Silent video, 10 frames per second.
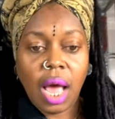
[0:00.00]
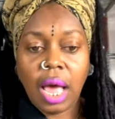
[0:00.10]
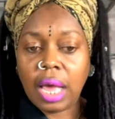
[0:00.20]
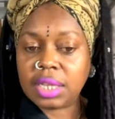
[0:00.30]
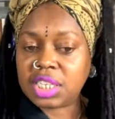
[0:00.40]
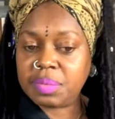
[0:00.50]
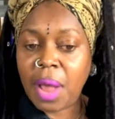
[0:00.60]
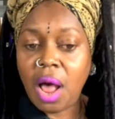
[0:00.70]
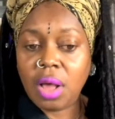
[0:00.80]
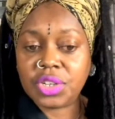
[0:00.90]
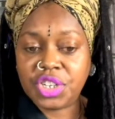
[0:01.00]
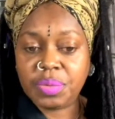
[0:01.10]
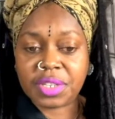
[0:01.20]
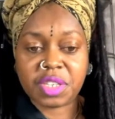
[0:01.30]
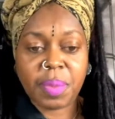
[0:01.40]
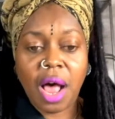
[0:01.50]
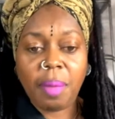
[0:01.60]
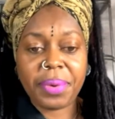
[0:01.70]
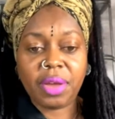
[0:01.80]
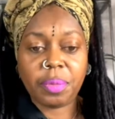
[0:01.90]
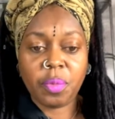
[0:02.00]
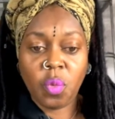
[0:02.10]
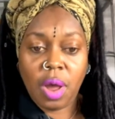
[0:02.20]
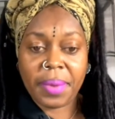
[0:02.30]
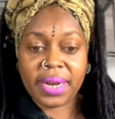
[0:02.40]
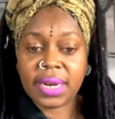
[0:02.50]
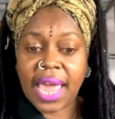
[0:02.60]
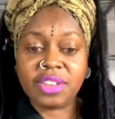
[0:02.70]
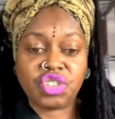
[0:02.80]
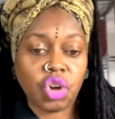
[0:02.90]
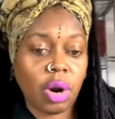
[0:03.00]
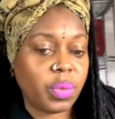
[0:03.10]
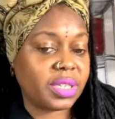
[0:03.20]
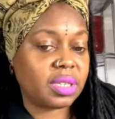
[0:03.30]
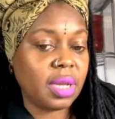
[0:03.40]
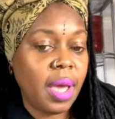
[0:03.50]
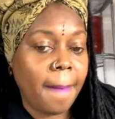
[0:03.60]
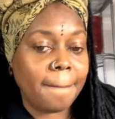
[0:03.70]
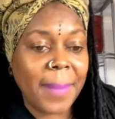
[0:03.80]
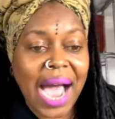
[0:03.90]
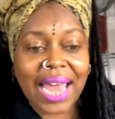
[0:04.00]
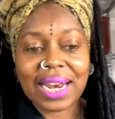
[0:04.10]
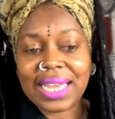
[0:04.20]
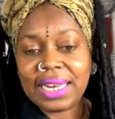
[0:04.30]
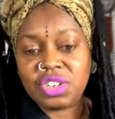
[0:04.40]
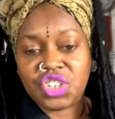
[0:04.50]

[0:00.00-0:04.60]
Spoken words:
She was a small built woman, and Short was modeling.